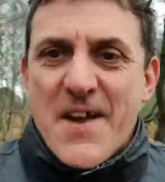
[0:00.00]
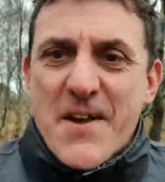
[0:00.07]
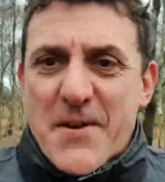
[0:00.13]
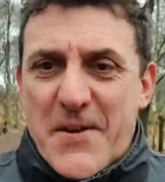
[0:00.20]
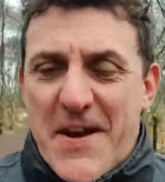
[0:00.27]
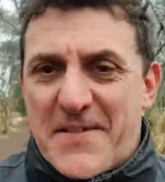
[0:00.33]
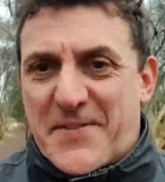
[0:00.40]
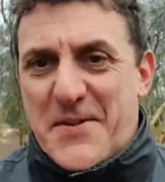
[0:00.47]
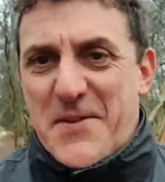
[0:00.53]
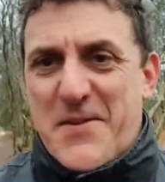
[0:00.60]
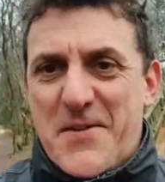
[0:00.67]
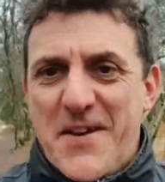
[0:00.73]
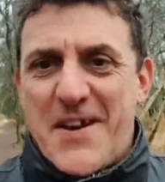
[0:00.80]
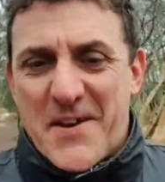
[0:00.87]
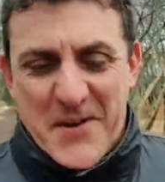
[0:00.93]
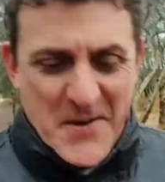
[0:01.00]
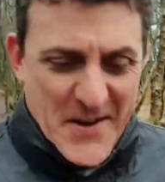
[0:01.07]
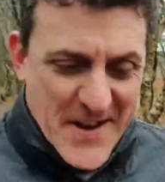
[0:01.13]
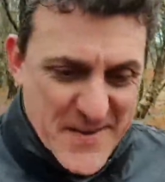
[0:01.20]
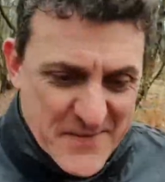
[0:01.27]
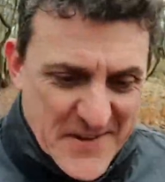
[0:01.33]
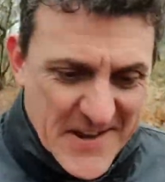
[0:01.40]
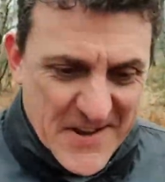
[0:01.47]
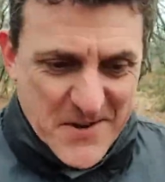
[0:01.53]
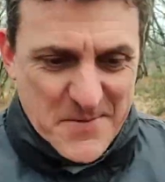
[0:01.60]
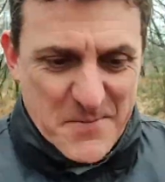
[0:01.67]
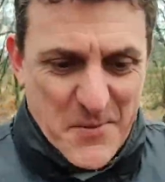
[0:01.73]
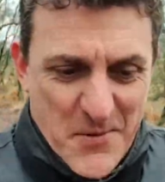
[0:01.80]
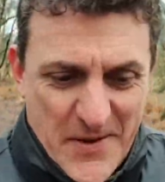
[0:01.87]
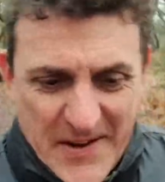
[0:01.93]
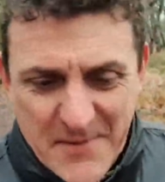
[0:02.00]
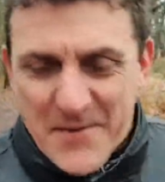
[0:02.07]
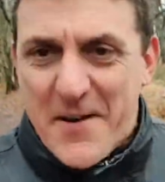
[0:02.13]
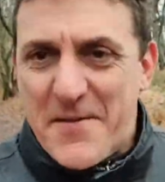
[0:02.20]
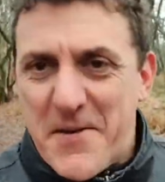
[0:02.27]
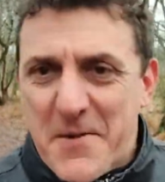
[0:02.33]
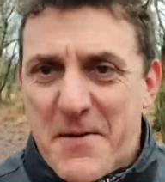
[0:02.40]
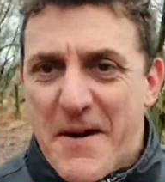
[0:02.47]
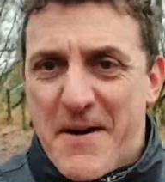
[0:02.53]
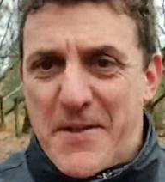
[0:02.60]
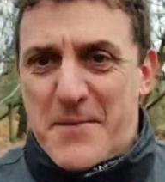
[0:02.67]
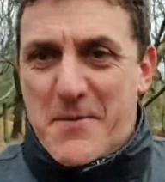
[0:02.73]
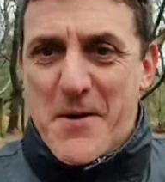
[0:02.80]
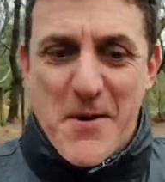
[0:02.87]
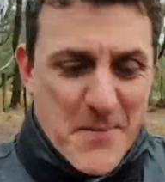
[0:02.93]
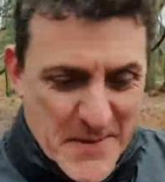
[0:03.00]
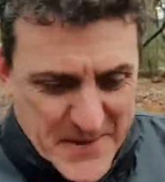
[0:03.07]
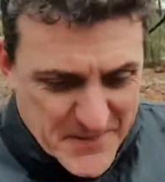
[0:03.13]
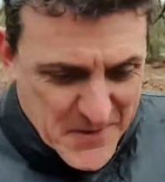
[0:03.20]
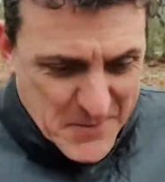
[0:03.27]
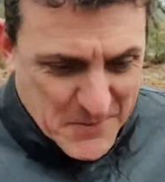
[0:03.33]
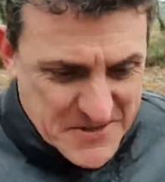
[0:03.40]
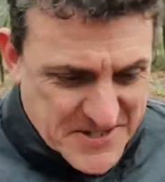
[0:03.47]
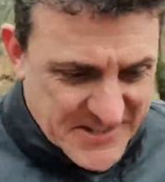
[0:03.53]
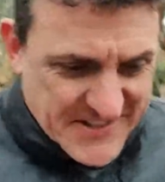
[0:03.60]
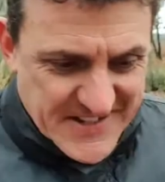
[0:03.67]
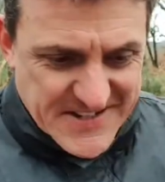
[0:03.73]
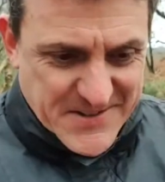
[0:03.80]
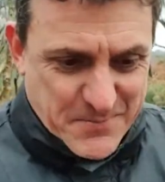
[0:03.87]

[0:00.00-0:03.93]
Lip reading: Good afternoon, good evening, good morning, wherever you are in the world, whenever you're watching this.